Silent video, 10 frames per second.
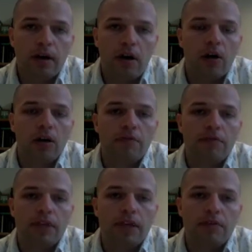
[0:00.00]
all of
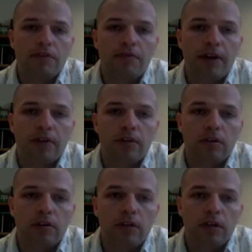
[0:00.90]
the
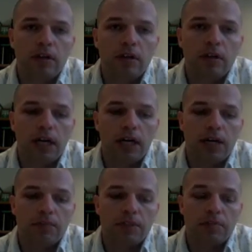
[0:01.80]
federal
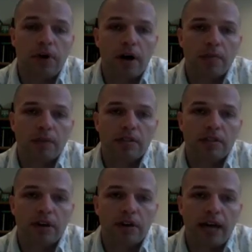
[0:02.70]
departments
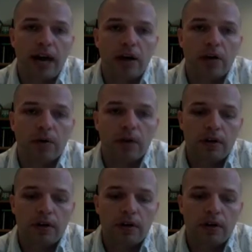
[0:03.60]
that are now